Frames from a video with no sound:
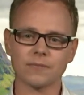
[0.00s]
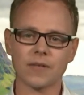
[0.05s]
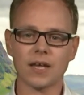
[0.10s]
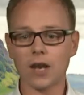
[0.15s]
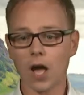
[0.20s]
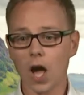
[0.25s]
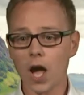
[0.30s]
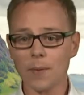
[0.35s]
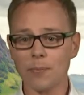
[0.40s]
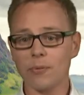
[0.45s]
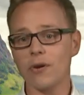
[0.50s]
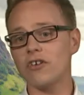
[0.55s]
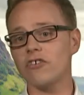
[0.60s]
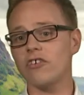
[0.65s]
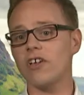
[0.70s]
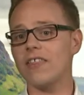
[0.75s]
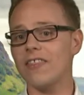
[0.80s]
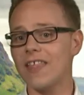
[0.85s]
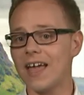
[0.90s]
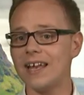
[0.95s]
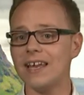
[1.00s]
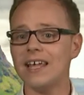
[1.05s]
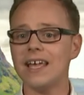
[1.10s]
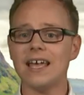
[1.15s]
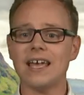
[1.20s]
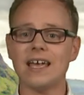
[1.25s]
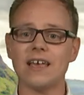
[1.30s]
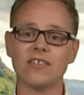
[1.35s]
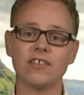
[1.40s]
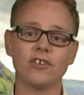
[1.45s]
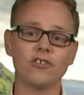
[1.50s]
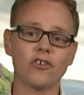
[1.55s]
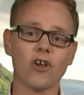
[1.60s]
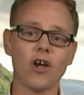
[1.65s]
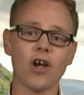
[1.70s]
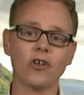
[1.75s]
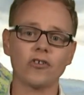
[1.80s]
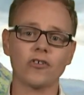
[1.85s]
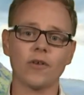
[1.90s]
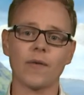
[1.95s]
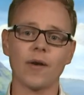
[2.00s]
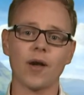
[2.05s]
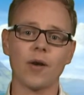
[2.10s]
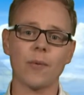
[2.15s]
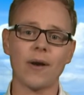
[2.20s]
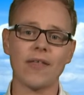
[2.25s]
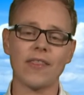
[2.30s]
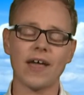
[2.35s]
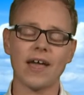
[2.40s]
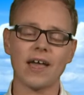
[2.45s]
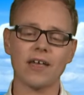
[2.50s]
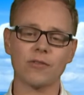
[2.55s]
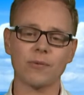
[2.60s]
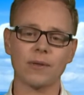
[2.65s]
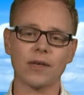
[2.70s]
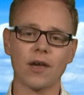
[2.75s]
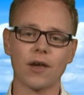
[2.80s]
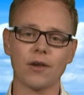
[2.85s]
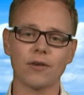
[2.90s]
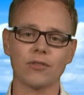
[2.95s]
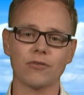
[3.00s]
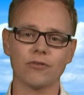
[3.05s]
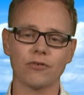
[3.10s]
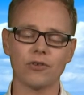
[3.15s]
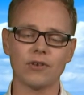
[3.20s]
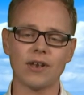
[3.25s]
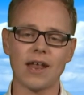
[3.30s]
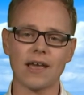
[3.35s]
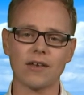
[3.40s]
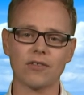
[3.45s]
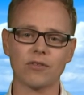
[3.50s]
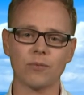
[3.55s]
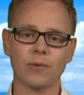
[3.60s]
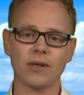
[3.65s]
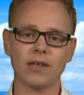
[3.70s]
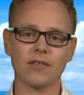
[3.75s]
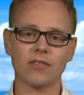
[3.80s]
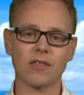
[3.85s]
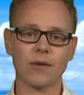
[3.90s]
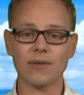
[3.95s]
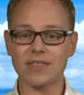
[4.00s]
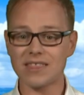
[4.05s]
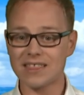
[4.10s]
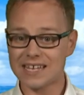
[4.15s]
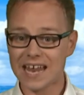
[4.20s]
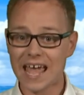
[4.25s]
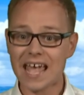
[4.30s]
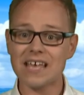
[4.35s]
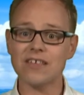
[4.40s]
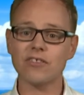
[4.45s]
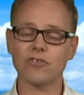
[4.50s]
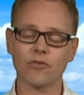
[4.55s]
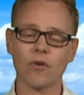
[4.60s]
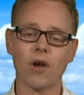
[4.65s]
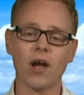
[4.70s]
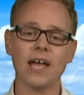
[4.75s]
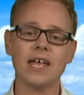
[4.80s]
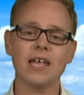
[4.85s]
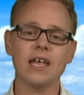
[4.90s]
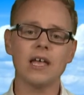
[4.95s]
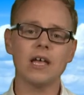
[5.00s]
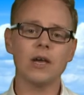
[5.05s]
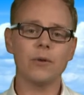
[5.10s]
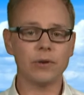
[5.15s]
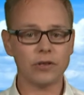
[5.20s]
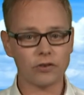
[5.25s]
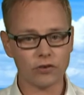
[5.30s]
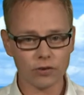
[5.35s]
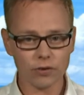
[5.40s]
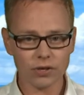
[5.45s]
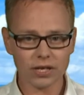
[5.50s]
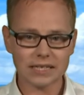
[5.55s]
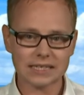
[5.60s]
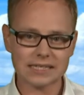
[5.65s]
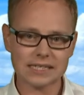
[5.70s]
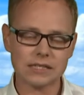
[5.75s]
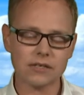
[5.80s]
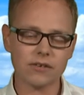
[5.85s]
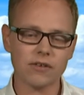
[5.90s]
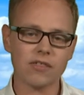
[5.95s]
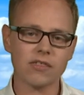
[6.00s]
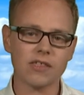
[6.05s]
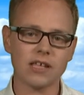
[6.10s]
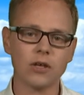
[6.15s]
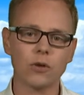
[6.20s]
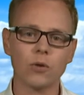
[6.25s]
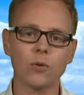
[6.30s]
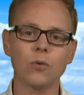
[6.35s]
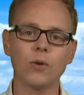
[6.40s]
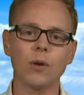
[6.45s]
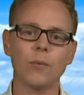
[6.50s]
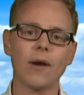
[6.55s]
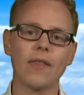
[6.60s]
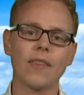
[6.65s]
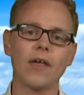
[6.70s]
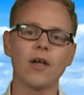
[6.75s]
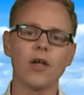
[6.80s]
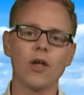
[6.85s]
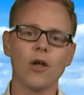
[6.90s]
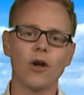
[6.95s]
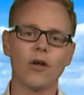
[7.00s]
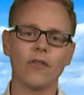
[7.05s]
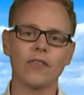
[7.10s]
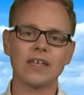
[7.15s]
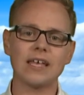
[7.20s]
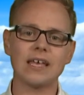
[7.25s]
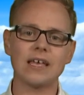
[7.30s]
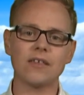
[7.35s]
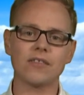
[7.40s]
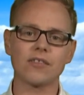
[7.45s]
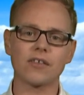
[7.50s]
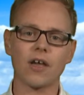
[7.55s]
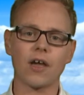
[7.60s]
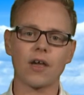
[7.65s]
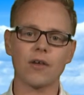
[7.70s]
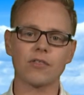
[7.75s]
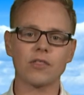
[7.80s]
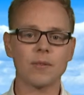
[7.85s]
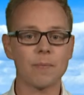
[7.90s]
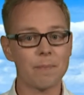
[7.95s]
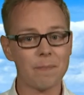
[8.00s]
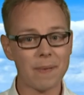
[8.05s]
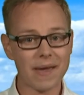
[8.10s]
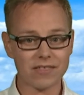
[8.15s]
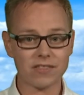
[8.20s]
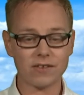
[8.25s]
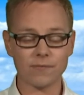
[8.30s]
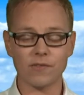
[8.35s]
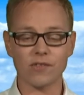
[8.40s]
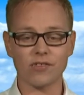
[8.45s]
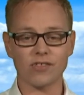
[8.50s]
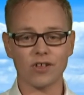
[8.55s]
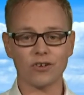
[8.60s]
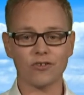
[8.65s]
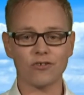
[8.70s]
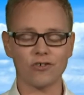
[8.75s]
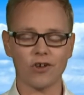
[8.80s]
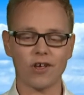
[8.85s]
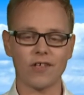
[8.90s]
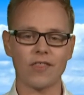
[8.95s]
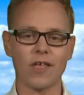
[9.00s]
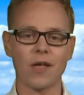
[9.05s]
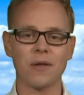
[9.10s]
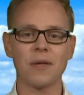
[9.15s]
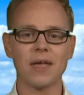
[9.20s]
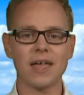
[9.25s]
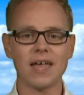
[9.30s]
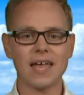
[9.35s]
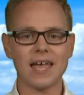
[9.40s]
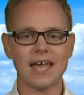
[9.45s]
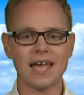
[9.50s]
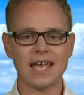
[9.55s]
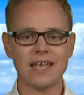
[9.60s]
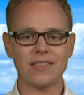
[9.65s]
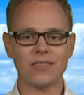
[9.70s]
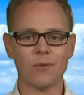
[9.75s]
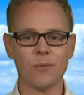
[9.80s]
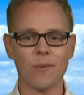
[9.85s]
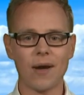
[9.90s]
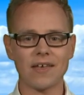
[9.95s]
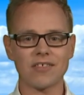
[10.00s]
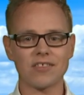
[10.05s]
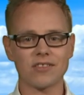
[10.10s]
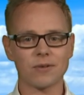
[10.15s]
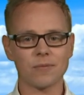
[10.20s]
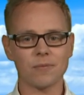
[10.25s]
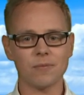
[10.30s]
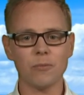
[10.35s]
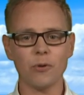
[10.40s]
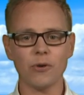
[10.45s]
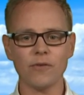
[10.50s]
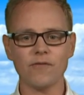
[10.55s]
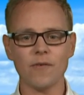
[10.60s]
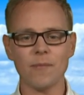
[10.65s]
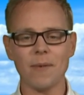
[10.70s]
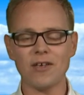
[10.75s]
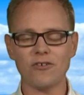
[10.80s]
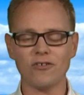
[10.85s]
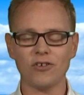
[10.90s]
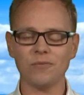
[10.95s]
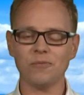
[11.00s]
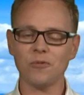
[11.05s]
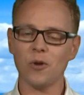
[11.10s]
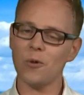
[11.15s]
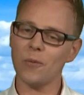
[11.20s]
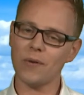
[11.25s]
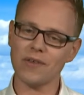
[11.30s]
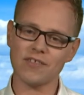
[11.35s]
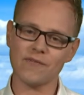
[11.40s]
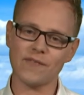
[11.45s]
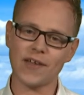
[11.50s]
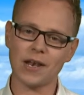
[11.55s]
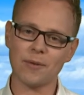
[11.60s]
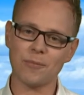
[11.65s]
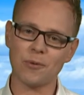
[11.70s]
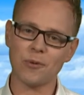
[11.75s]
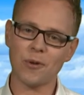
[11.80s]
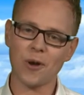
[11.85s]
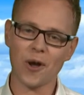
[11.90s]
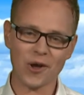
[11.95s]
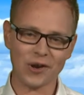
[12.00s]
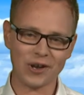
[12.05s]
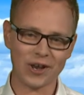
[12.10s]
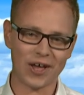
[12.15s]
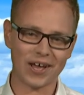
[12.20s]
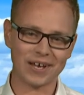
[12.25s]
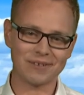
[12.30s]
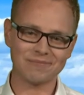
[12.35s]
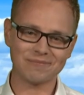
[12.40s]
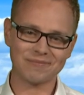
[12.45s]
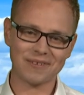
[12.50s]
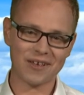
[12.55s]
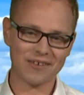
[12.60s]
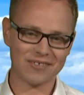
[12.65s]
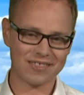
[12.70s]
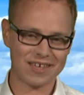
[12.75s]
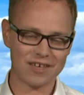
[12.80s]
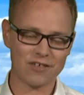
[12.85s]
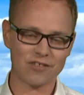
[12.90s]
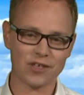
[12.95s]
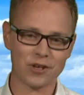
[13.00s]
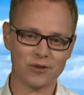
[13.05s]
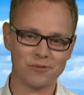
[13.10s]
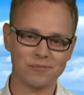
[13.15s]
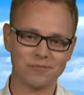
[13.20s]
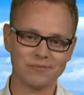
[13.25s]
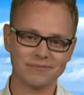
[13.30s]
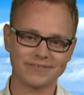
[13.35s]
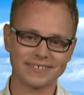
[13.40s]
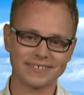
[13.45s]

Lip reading: And high pressure then is in charge of our weather as we go through next week. So it stays dry. We do continue to see cooler weather on the east coast. The best of the sunshine though in the west. More information always available online. I'll see you soon.